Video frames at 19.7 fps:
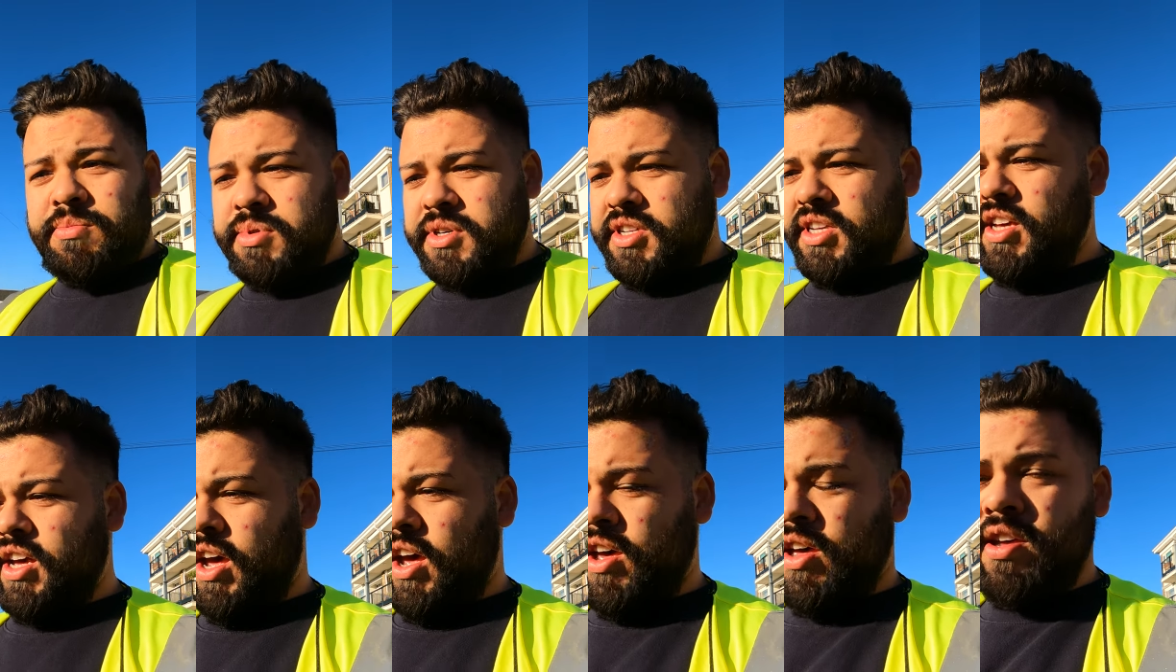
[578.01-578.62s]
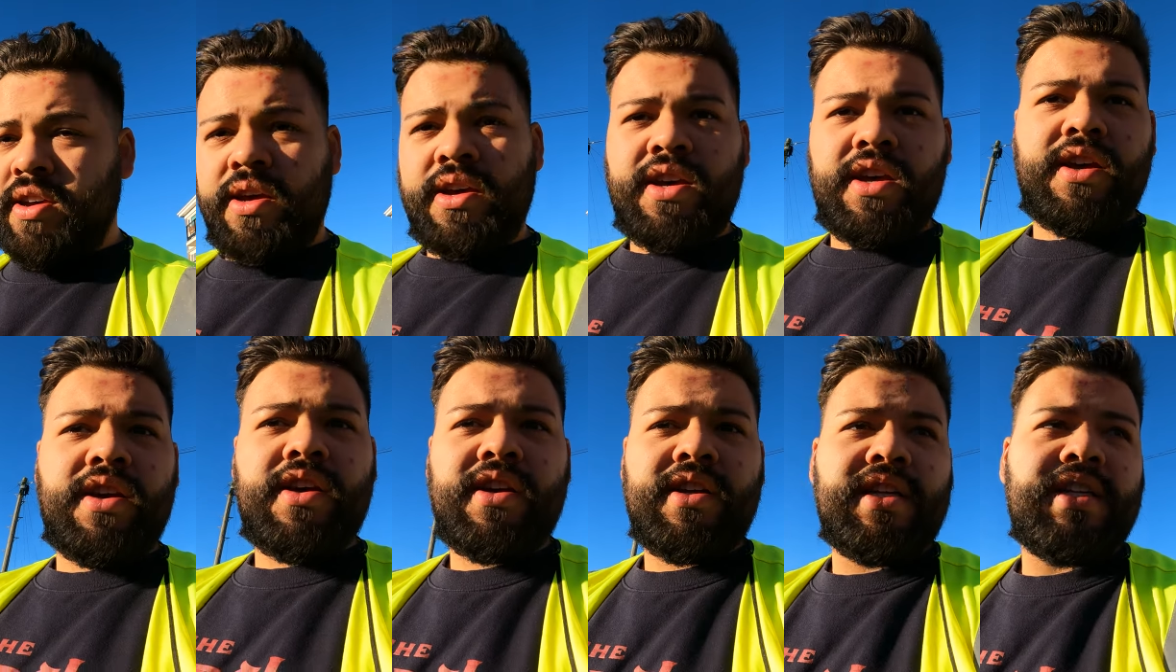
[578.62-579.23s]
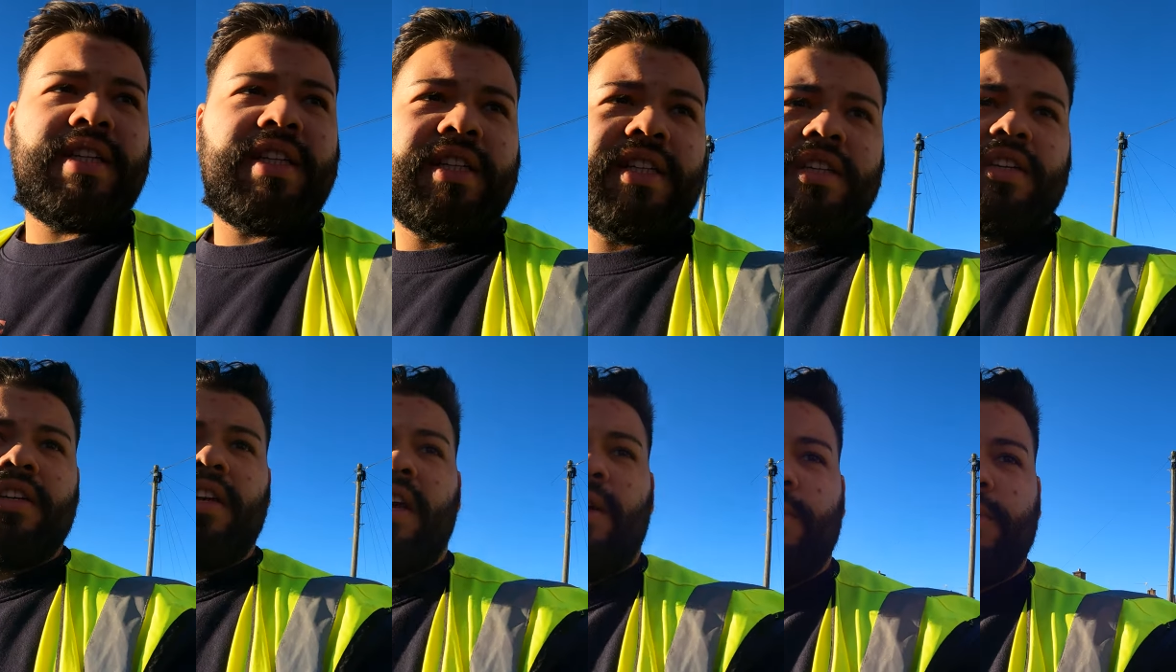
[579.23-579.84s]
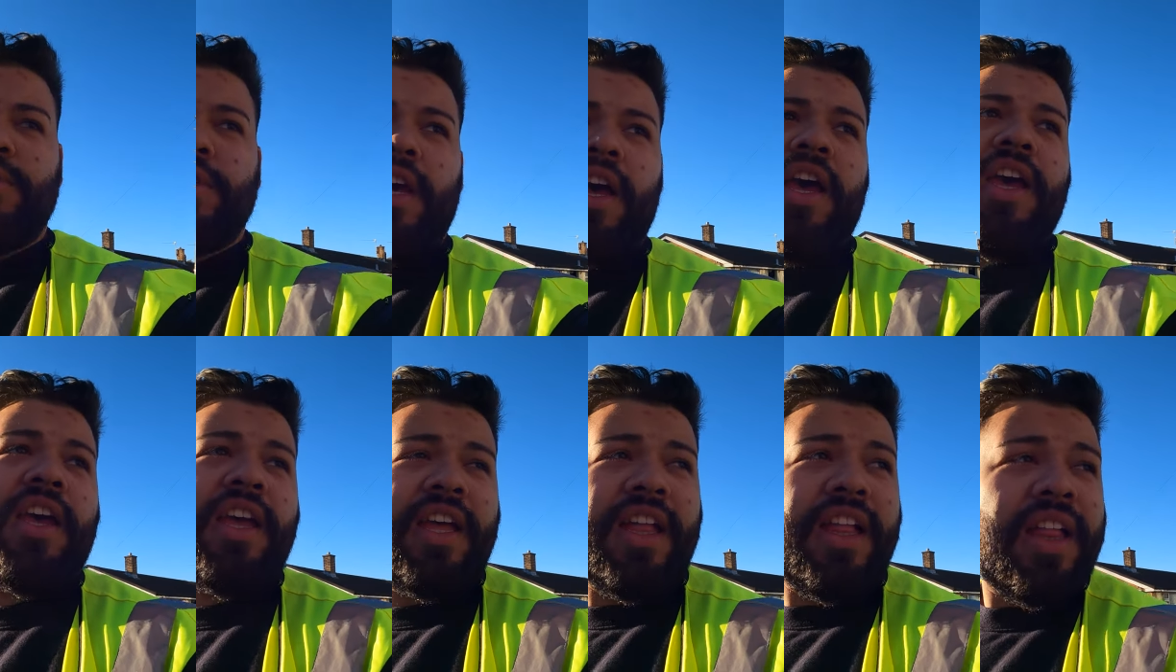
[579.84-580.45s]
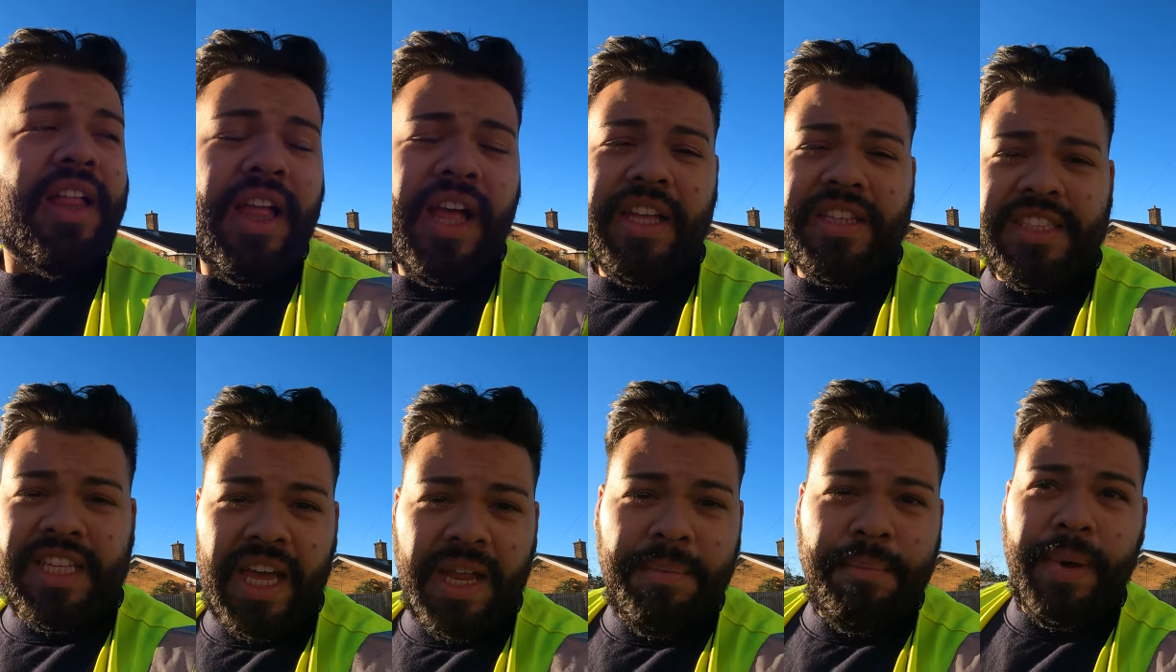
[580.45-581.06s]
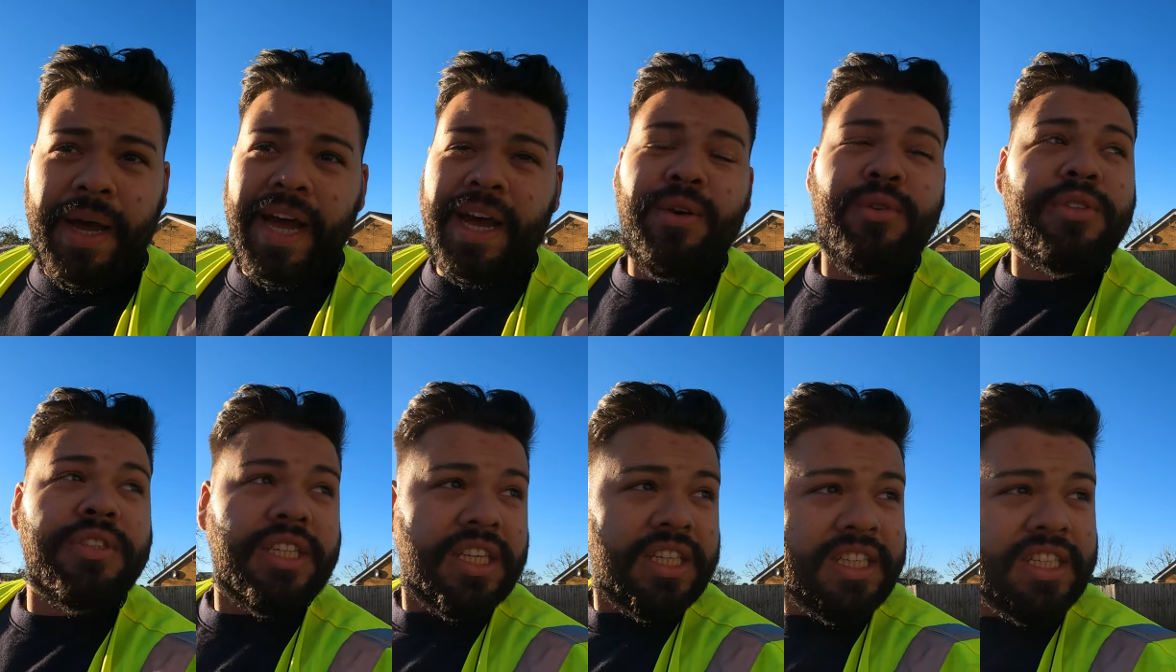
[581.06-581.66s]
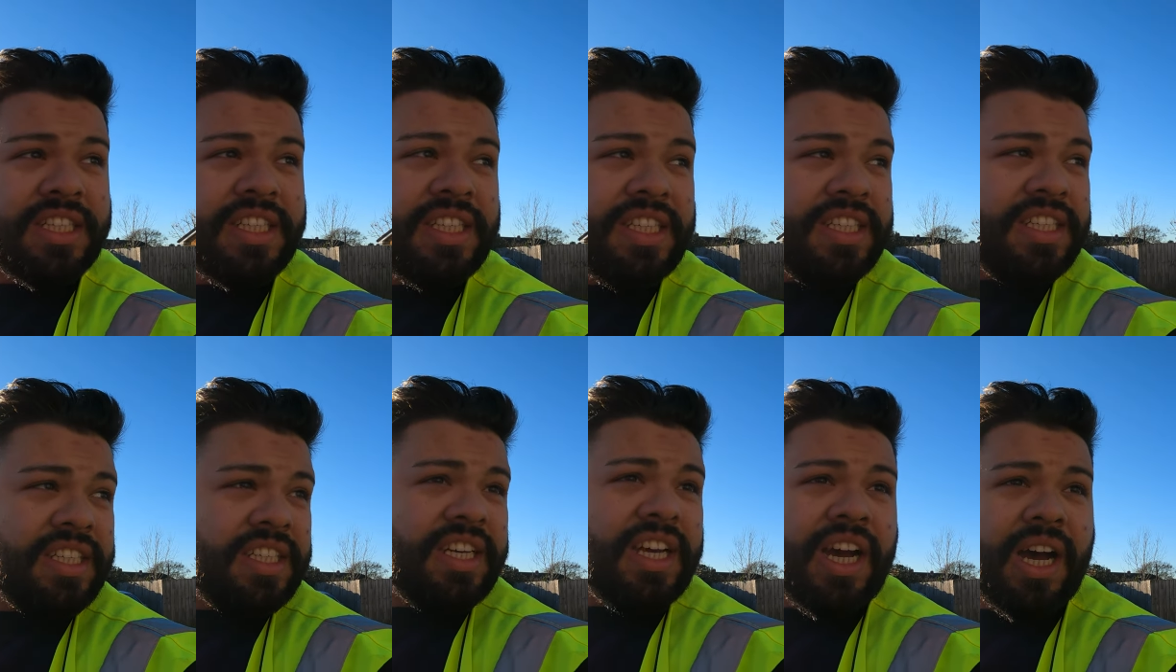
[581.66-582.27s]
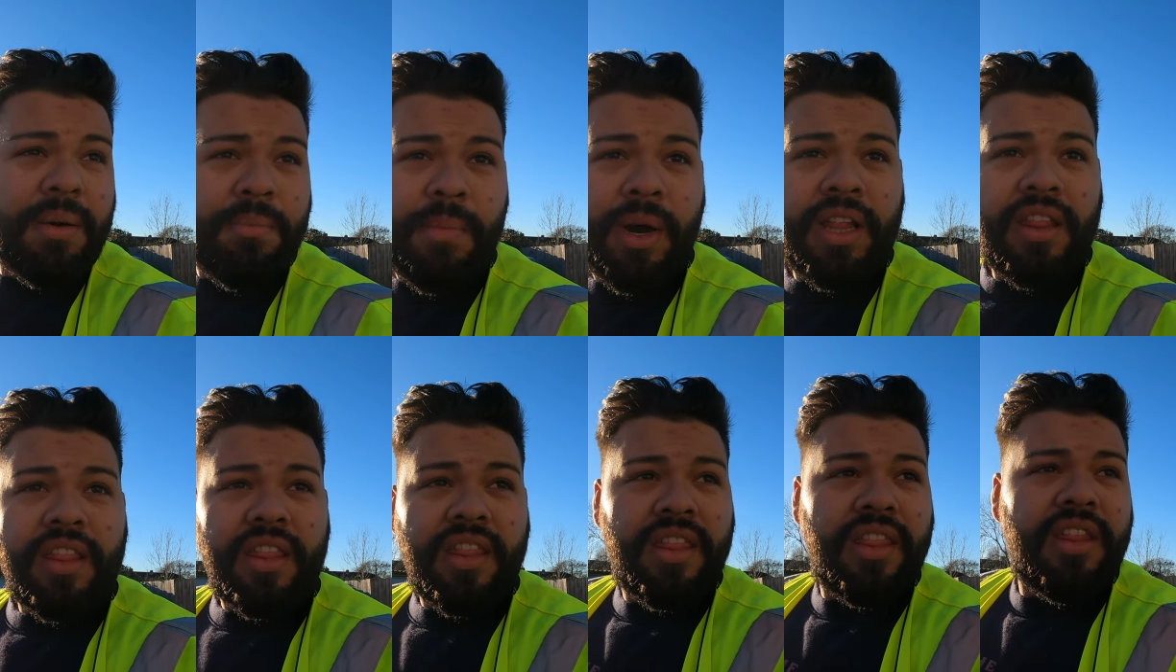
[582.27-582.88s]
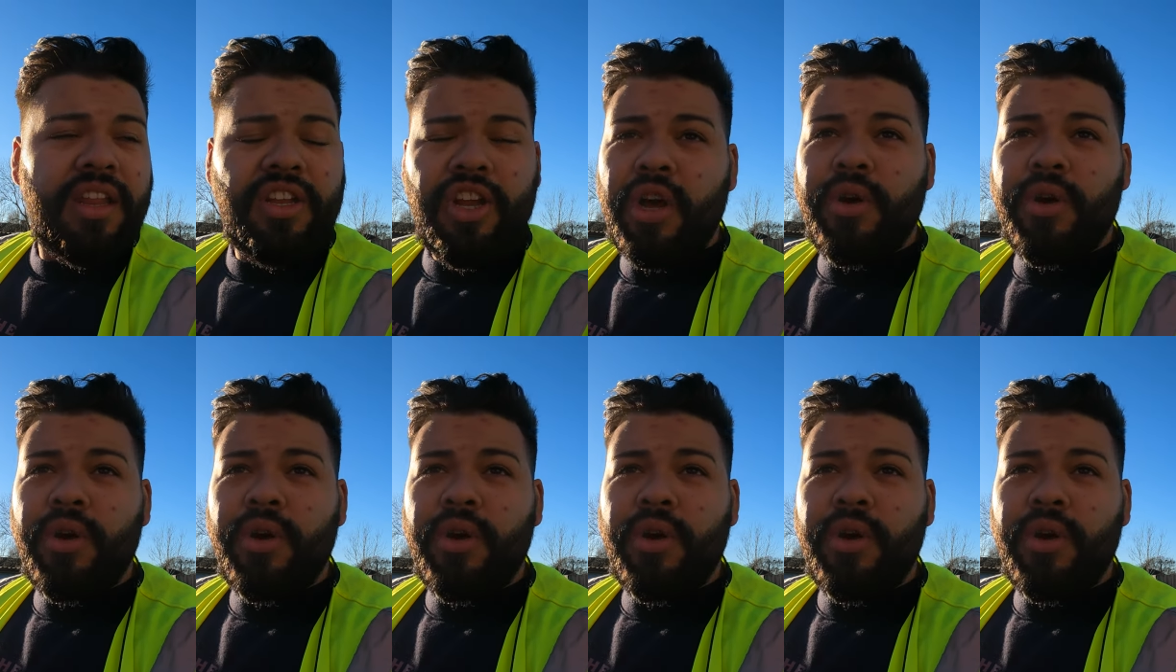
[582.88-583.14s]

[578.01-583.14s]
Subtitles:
But yeah, he was £10 a month.